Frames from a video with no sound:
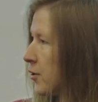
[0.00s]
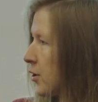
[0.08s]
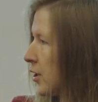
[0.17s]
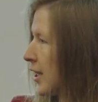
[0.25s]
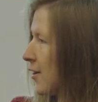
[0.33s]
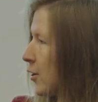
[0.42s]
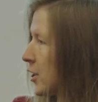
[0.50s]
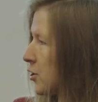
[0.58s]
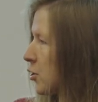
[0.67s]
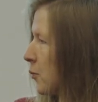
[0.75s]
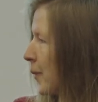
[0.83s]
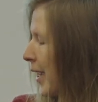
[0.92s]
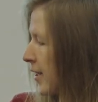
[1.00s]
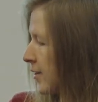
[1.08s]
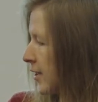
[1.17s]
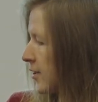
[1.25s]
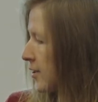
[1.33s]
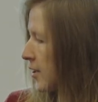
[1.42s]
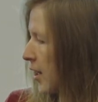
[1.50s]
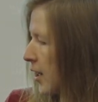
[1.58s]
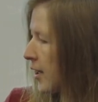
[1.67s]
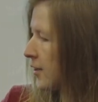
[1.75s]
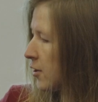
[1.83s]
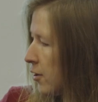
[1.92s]
So in order to make these
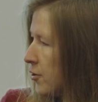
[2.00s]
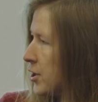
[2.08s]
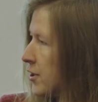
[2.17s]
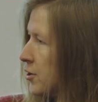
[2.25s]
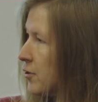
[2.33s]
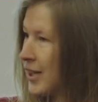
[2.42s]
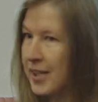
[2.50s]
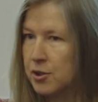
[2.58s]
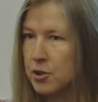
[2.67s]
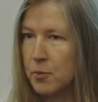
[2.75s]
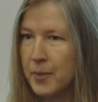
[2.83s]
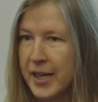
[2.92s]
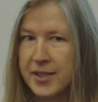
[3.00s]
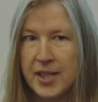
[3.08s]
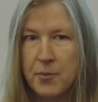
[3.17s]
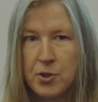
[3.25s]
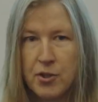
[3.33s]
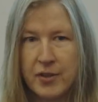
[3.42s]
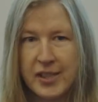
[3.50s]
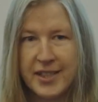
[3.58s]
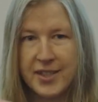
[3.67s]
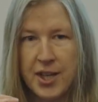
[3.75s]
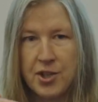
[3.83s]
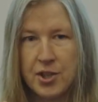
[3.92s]
conclusions, you need to make some
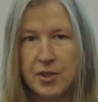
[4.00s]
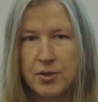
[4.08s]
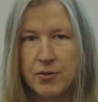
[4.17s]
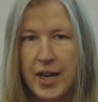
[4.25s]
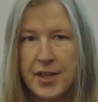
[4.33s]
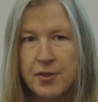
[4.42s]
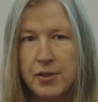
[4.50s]
generalizations, right?